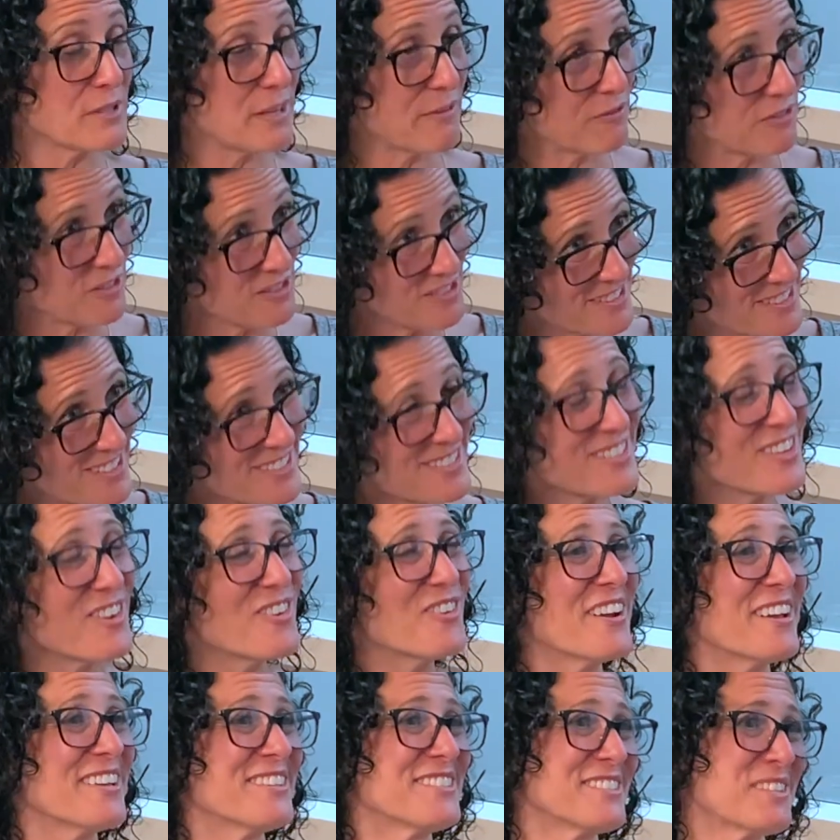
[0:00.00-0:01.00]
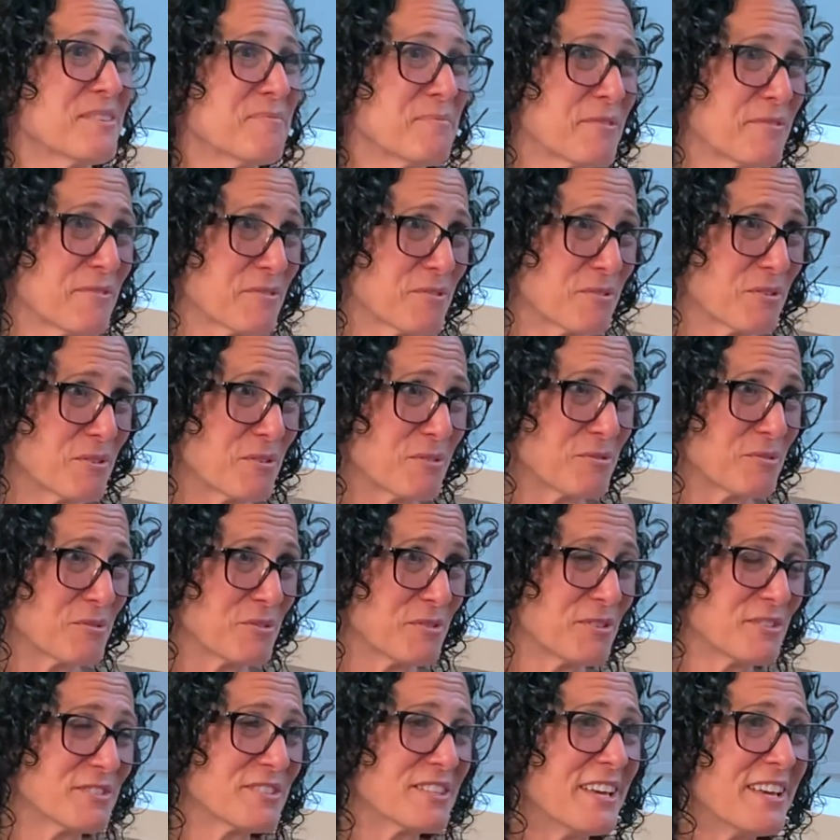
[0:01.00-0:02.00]
Right. San Francisco has some of their own
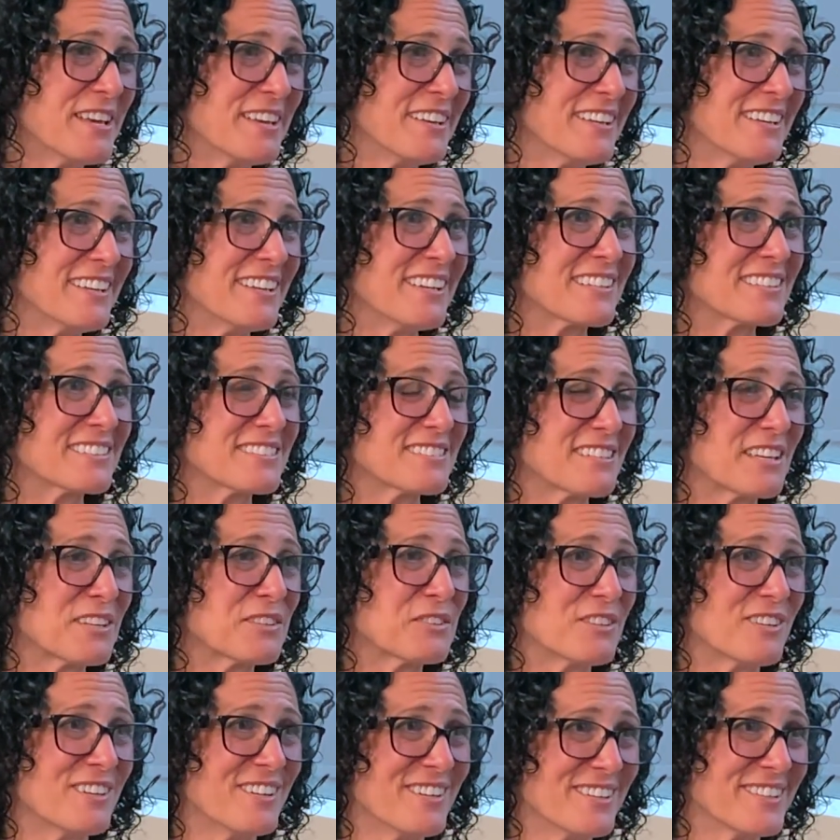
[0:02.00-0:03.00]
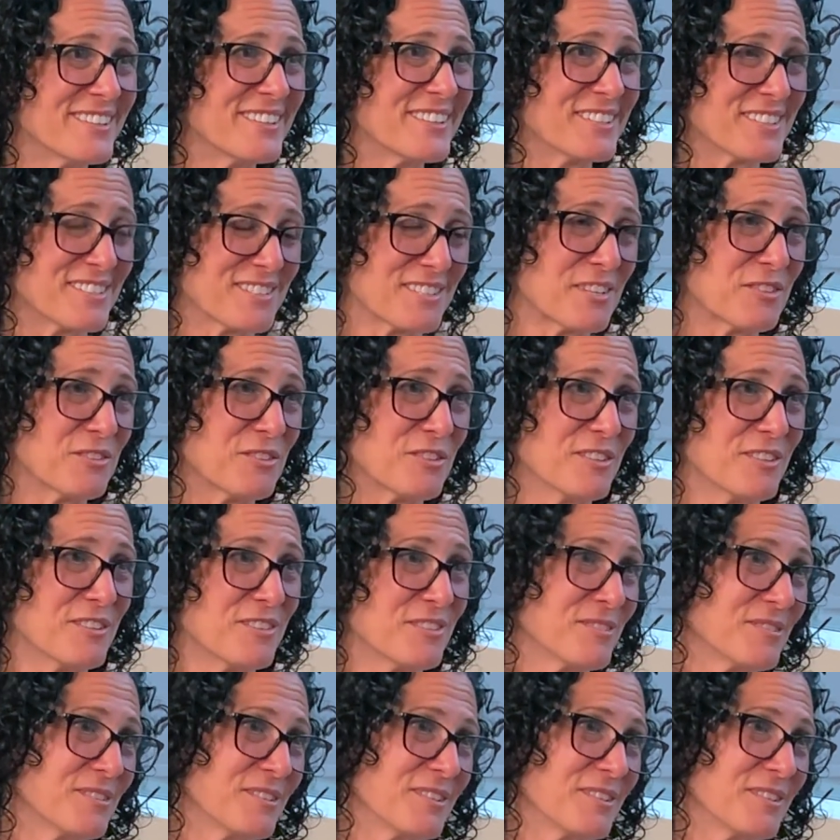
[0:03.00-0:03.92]
rules, yeah. et cetera, et cetera